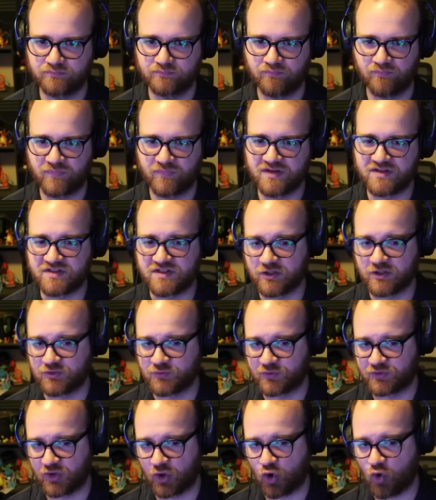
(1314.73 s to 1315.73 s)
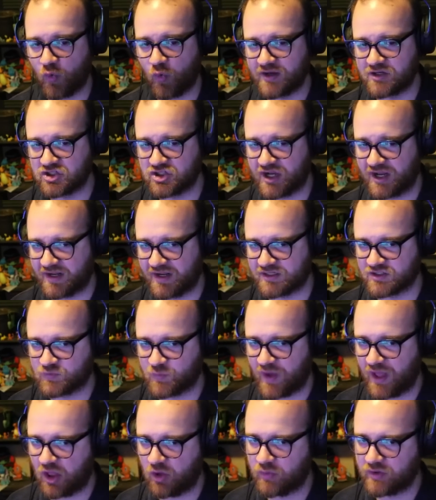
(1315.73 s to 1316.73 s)
This deals with their Quinjet as
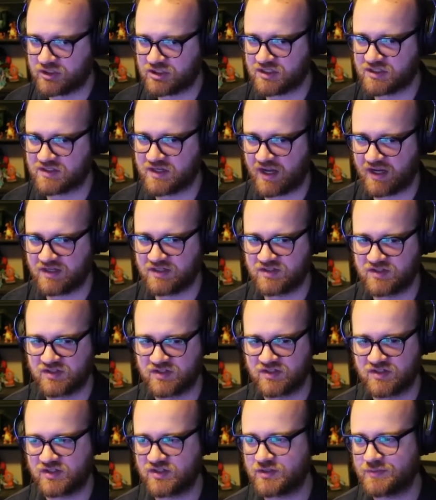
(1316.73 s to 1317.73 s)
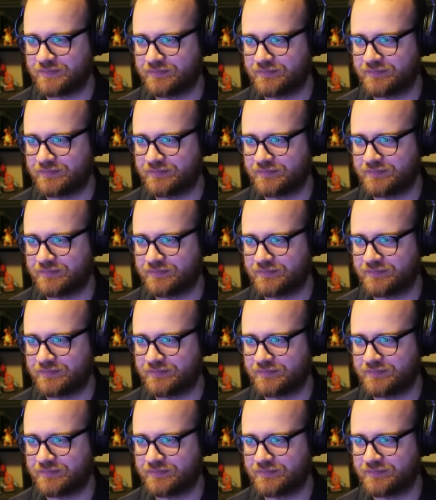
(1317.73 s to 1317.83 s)
well, which is nice.